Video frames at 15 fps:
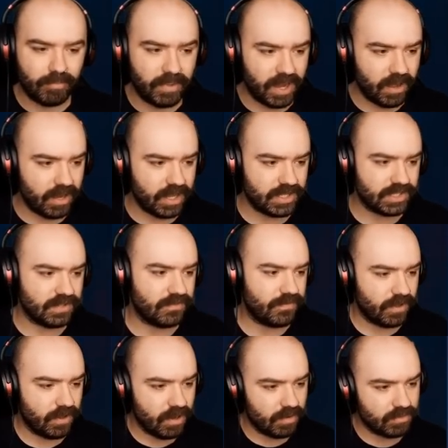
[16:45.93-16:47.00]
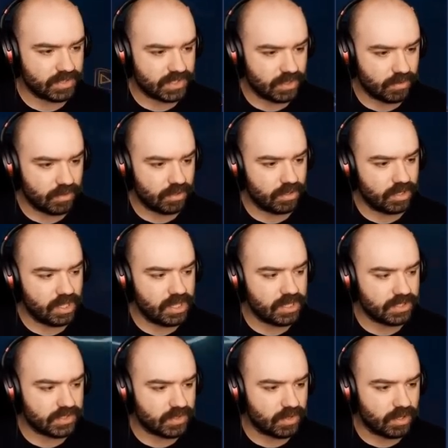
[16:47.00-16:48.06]
bearings and figure out what's going on
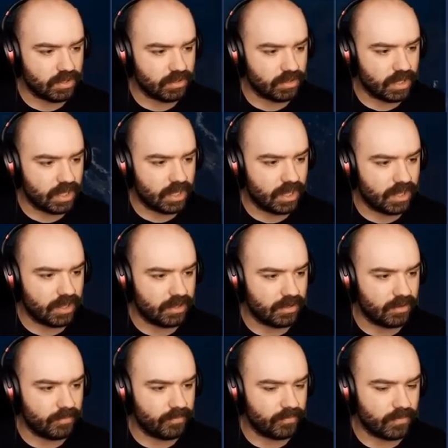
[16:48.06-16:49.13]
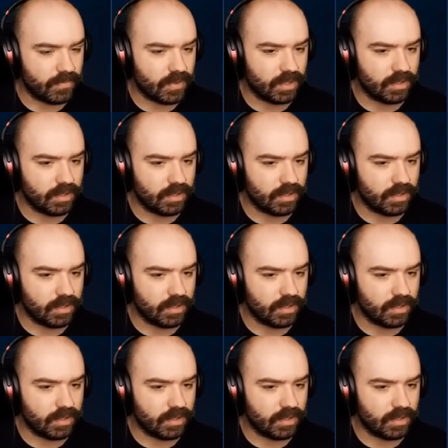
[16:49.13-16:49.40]
here. So um,